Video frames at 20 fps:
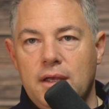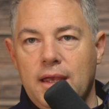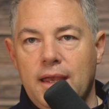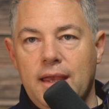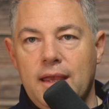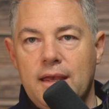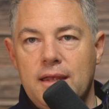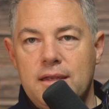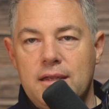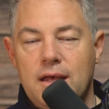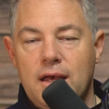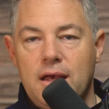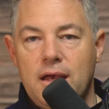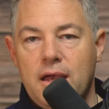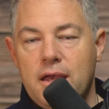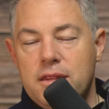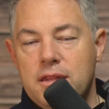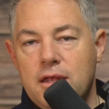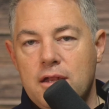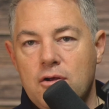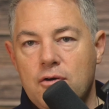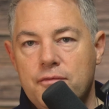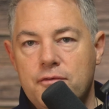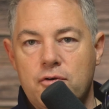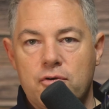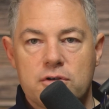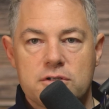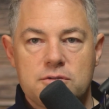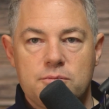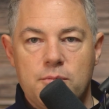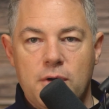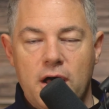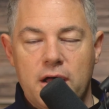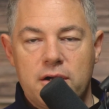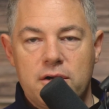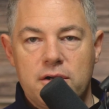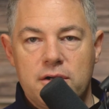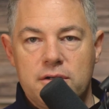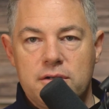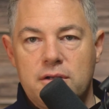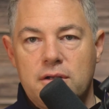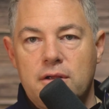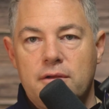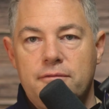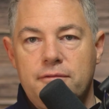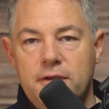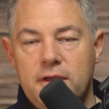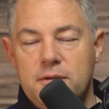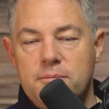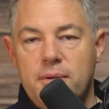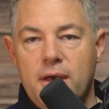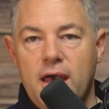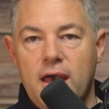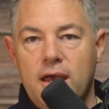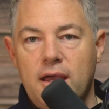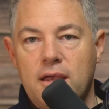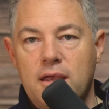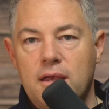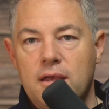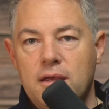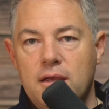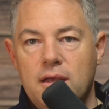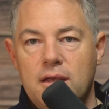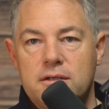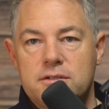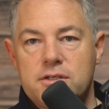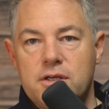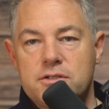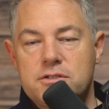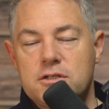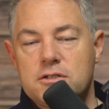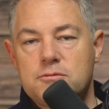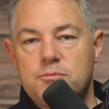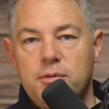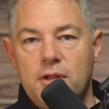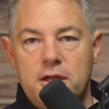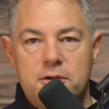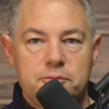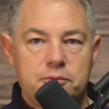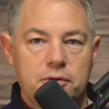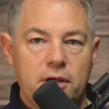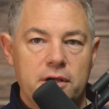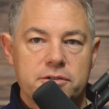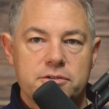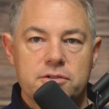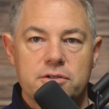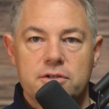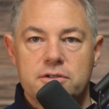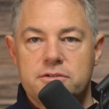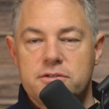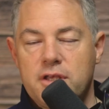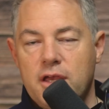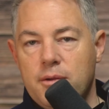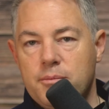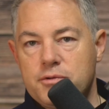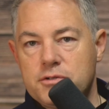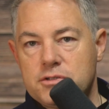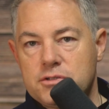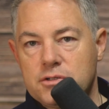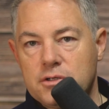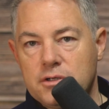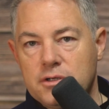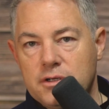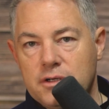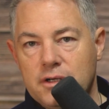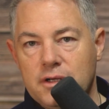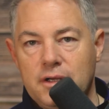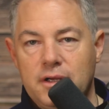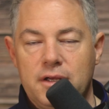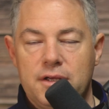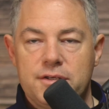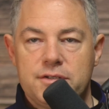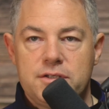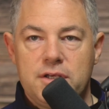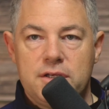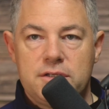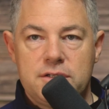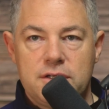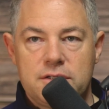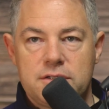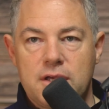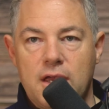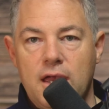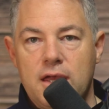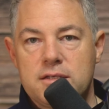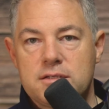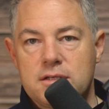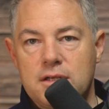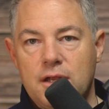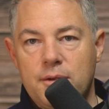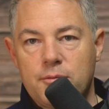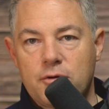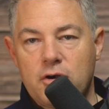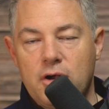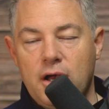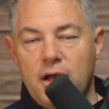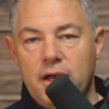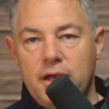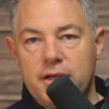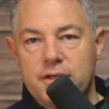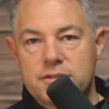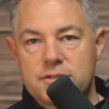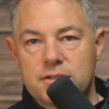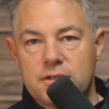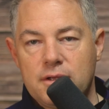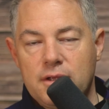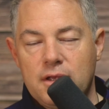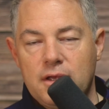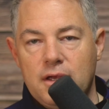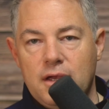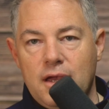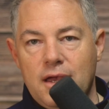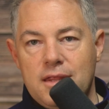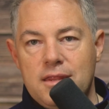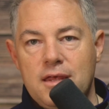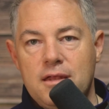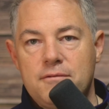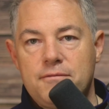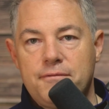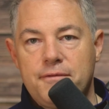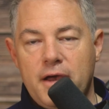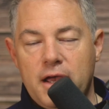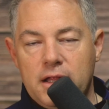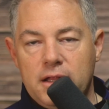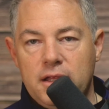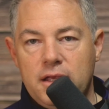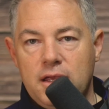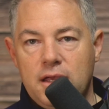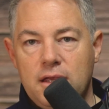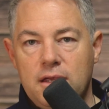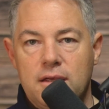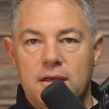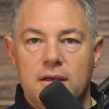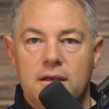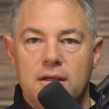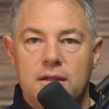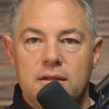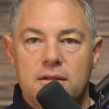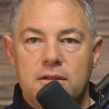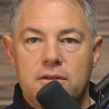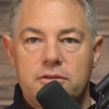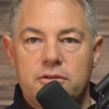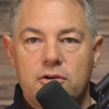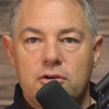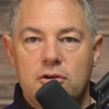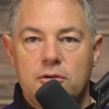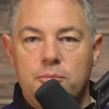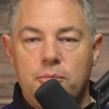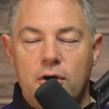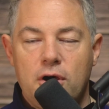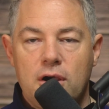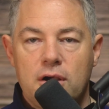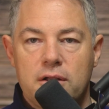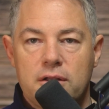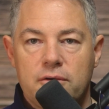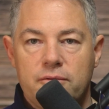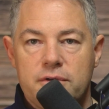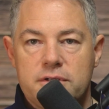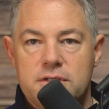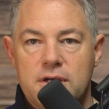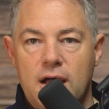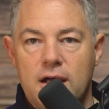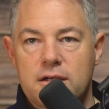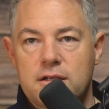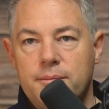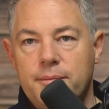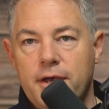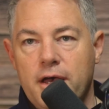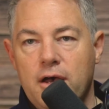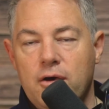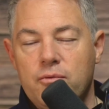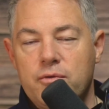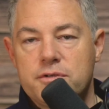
And then, of course, modern feedback, such as blood pressure, temperature, CT scans and MRIs. And then finally, the third part that we talked about